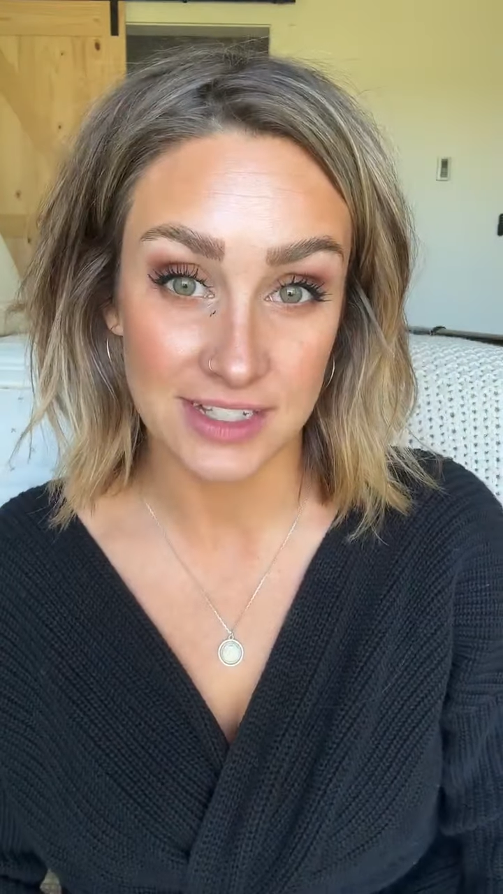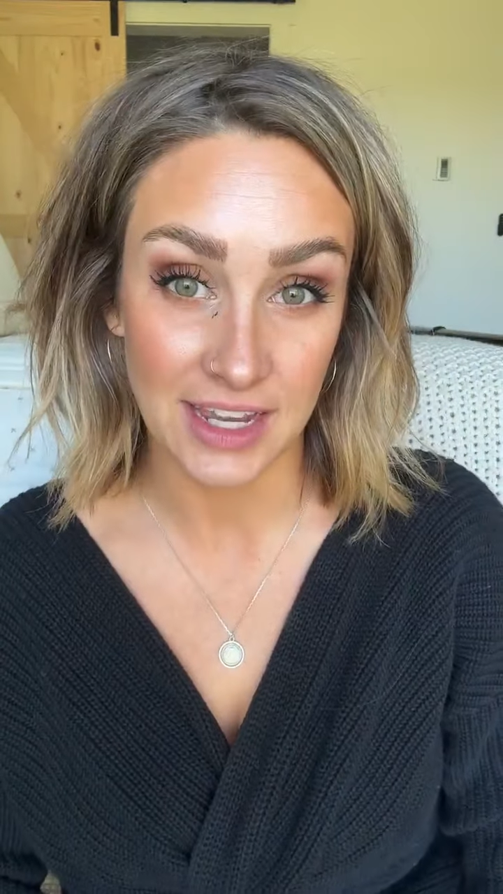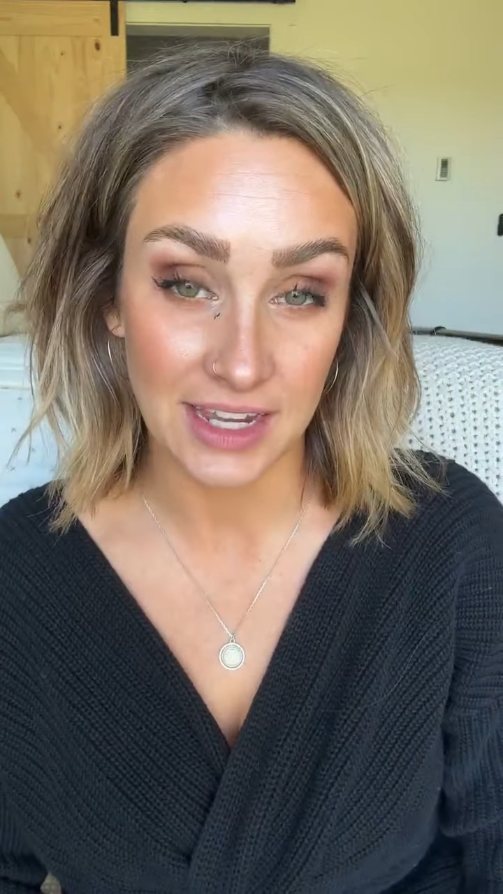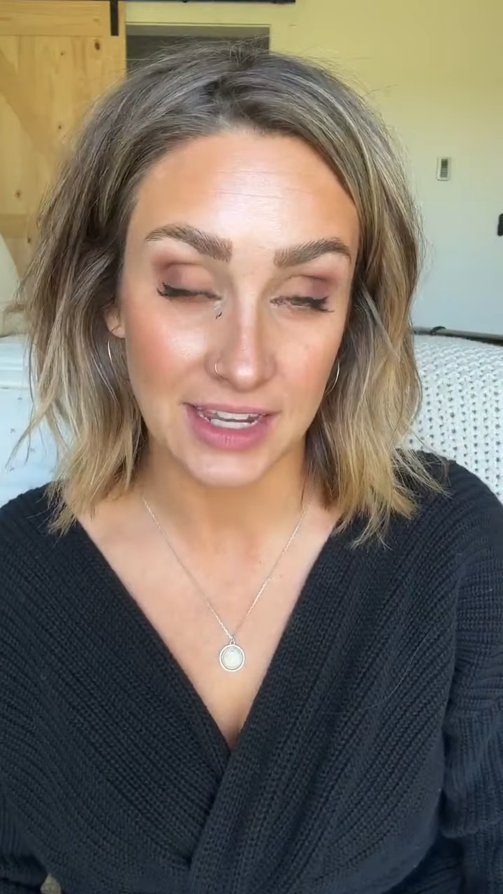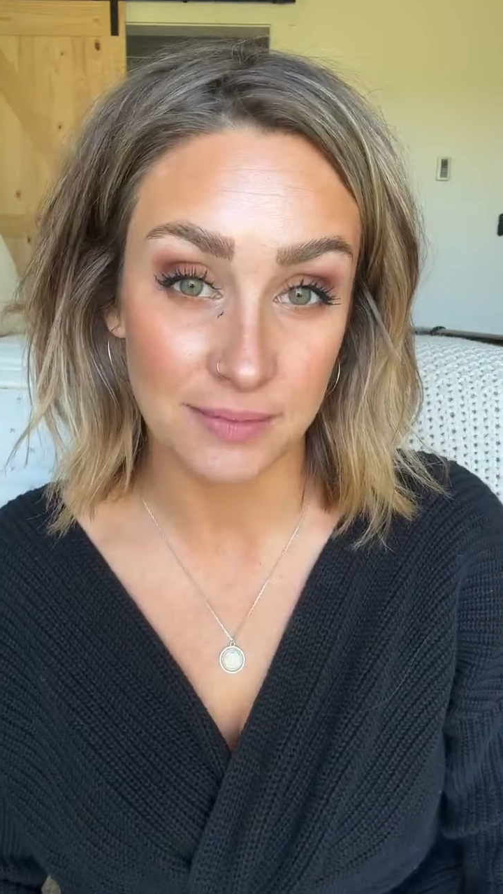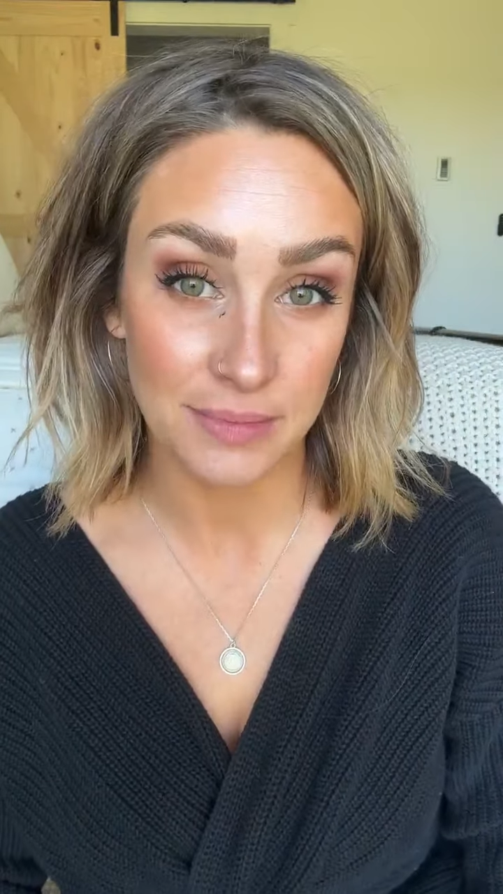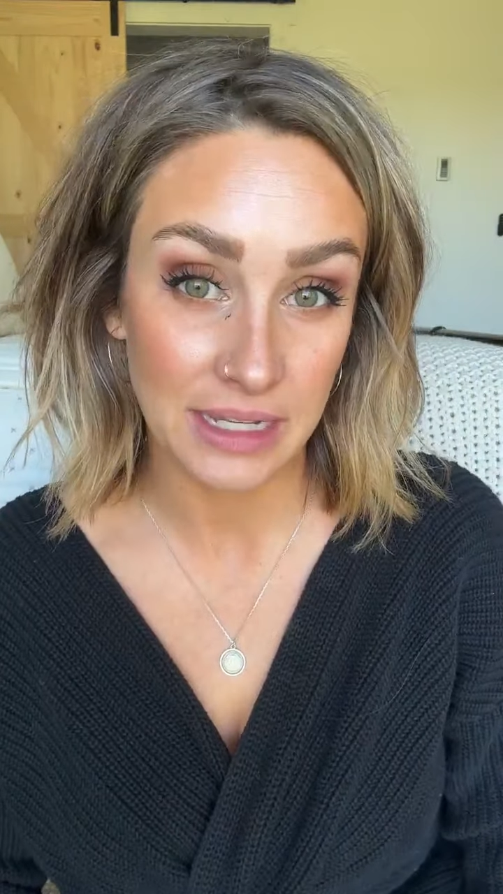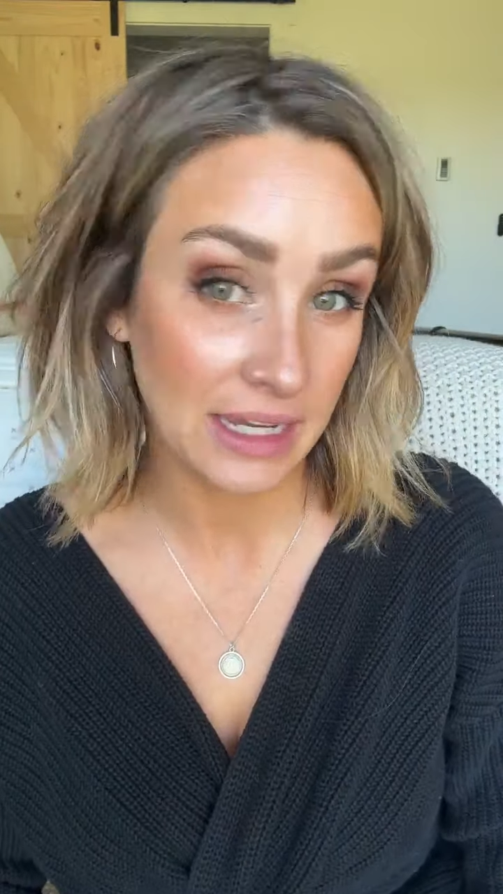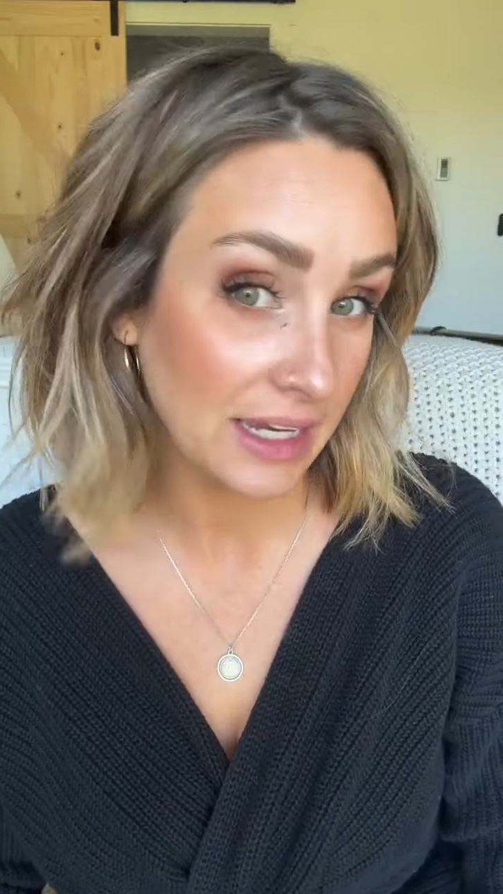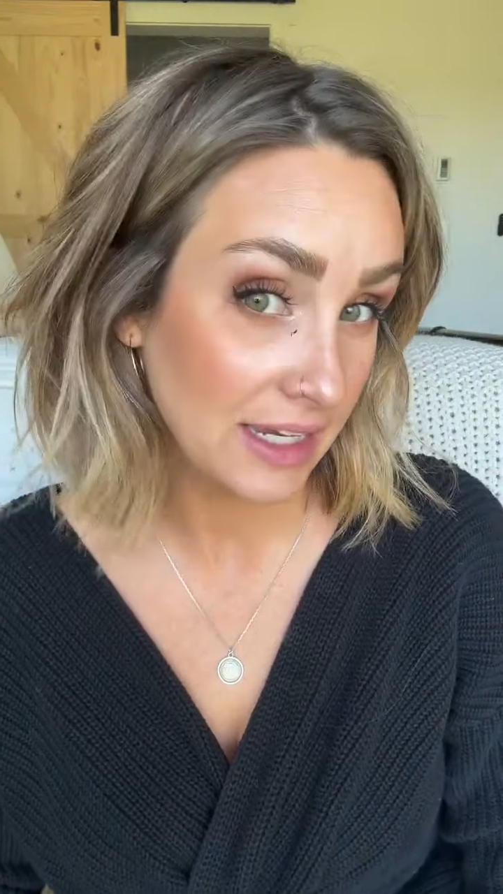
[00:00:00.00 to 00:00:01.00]
second
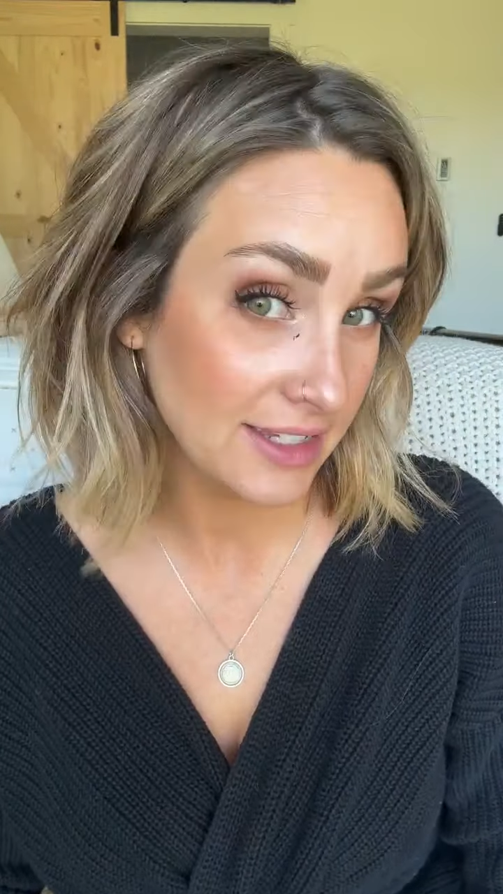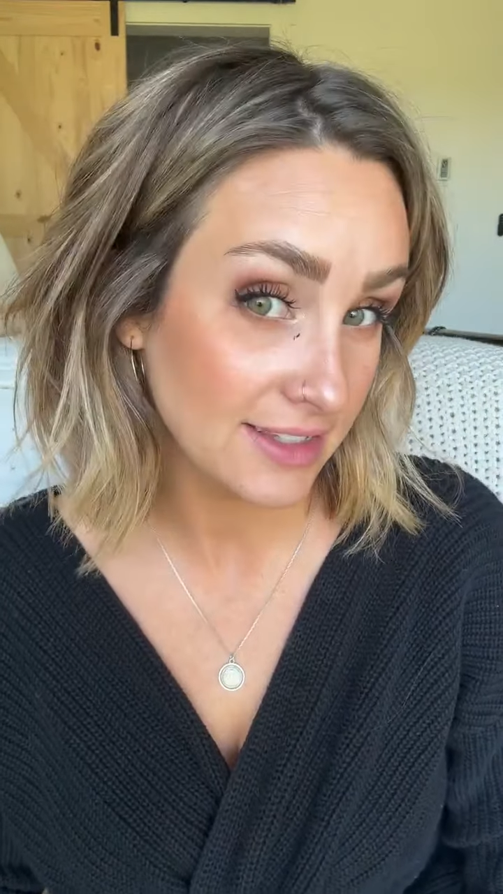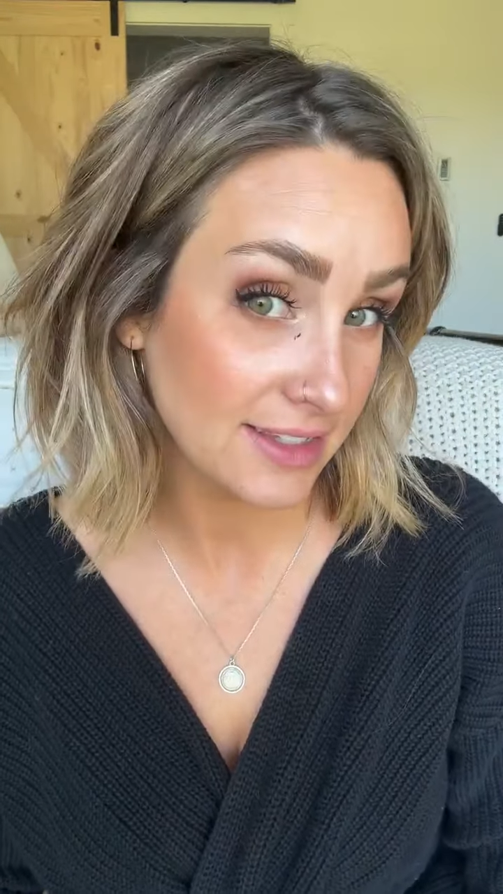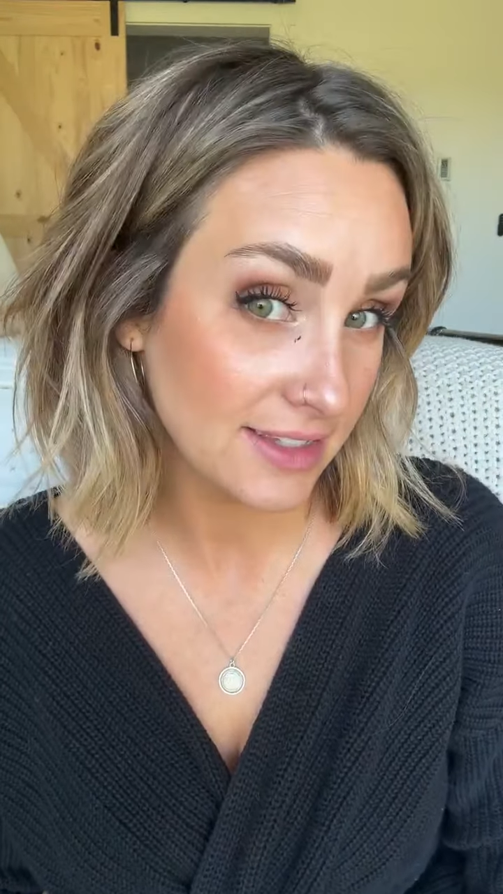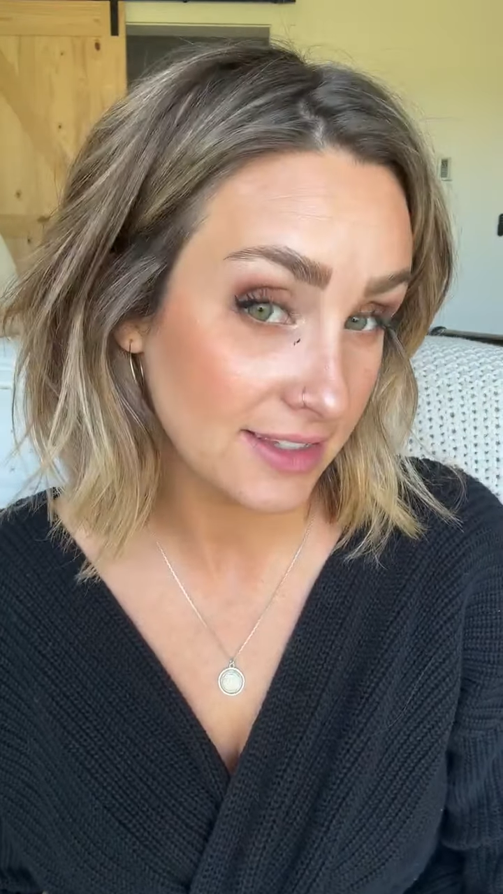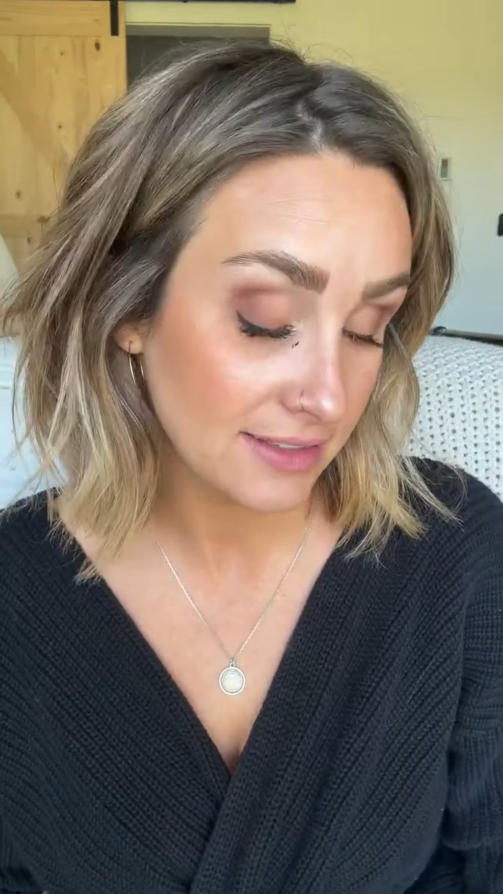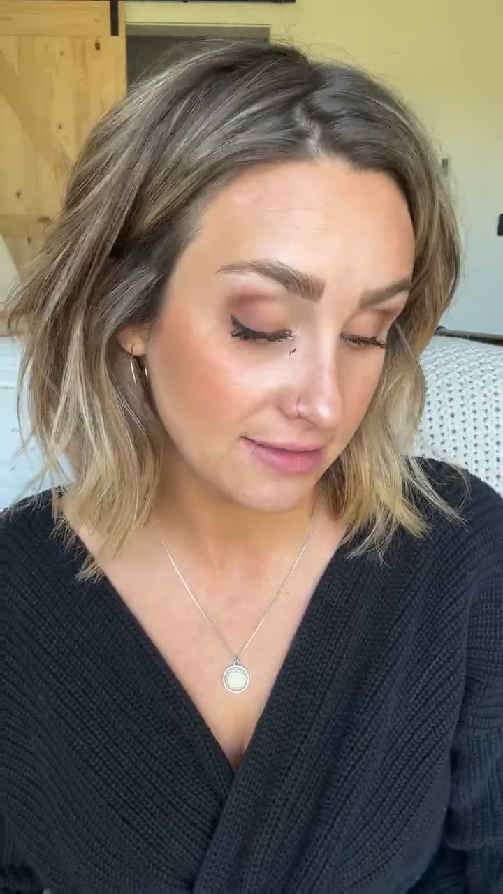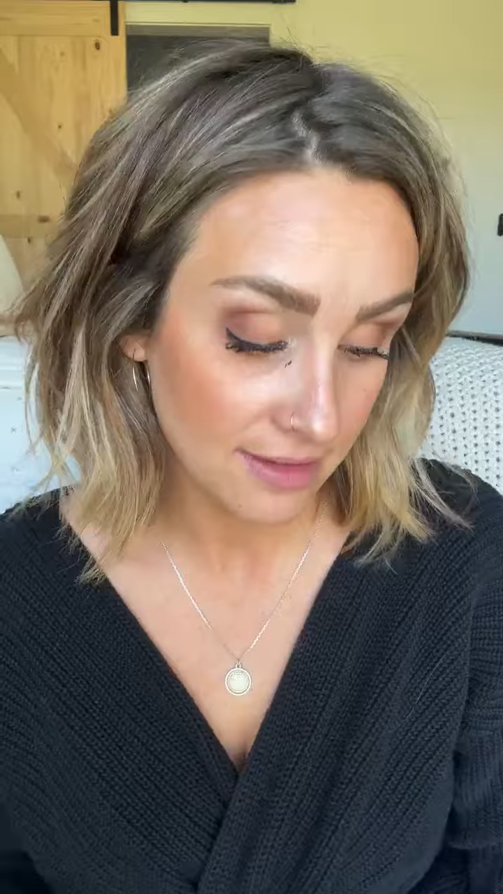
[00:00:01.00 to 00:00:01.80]
because